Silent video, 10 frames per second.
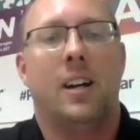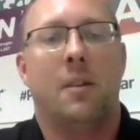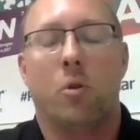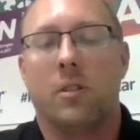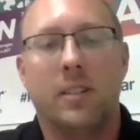
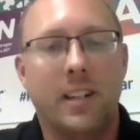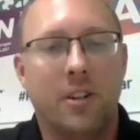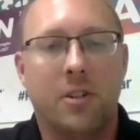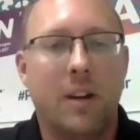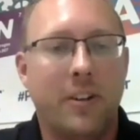or the
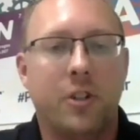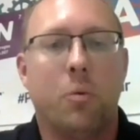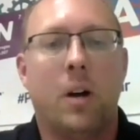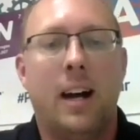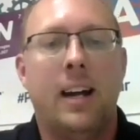leaders around your
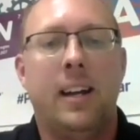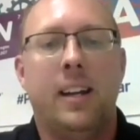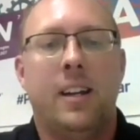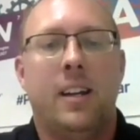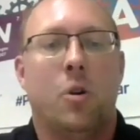Y,
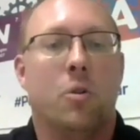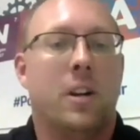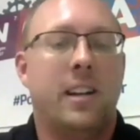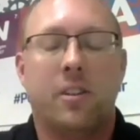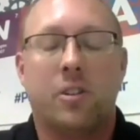or
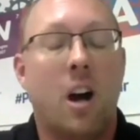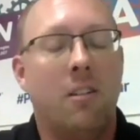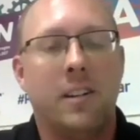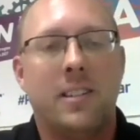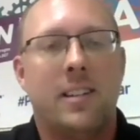any other
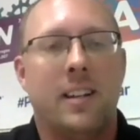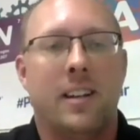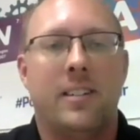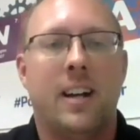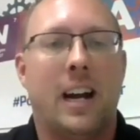colleagues, and
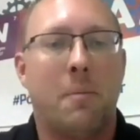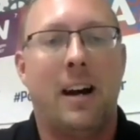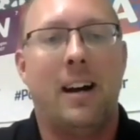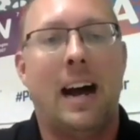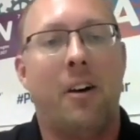then talk
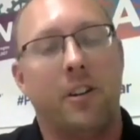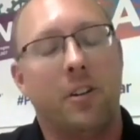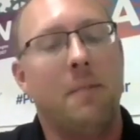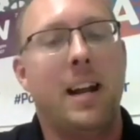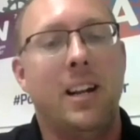about how
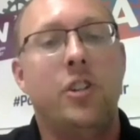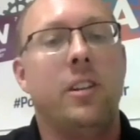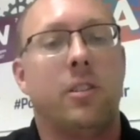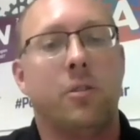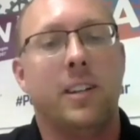they're
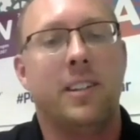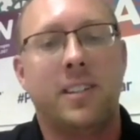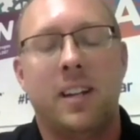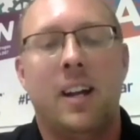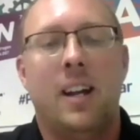managing through
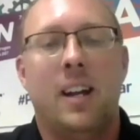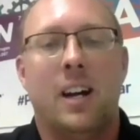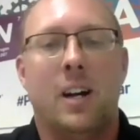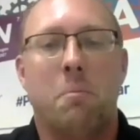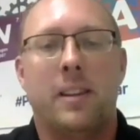this.
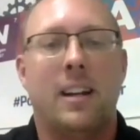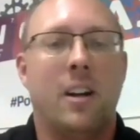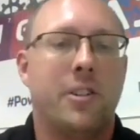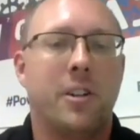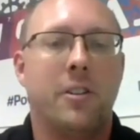But then
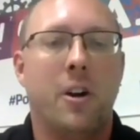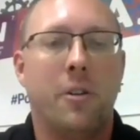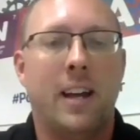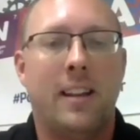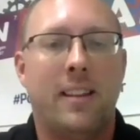also
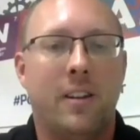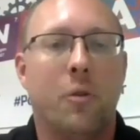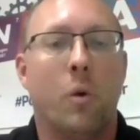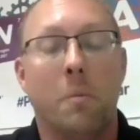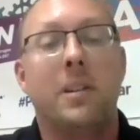know that
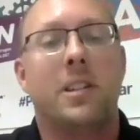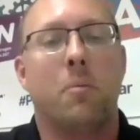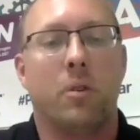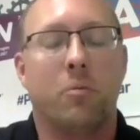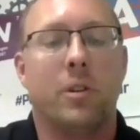there will be some
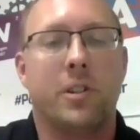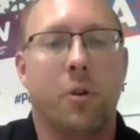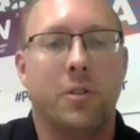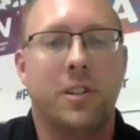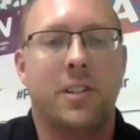more
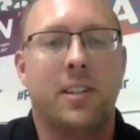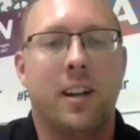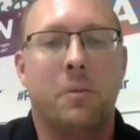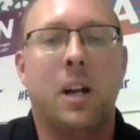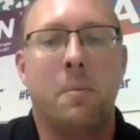resources
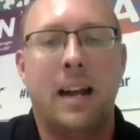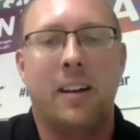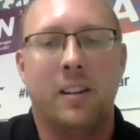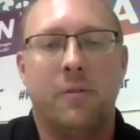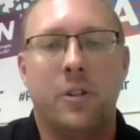coming
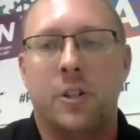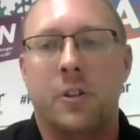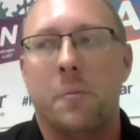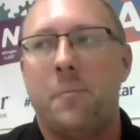out in the future.